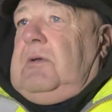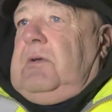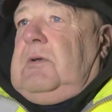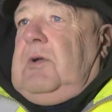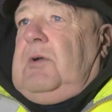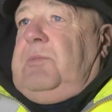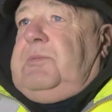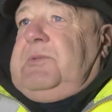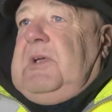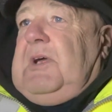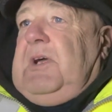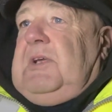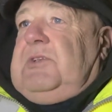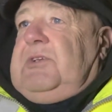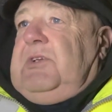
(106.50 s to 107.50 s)
corrupt
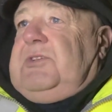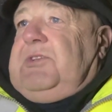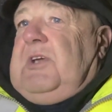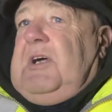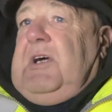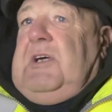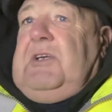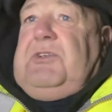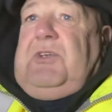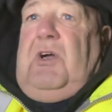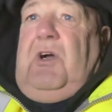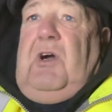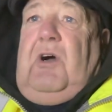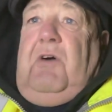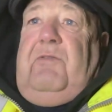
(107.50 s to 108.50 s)
exercise
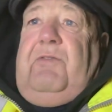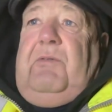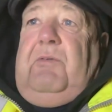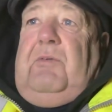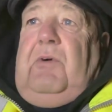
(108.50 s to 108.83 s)
of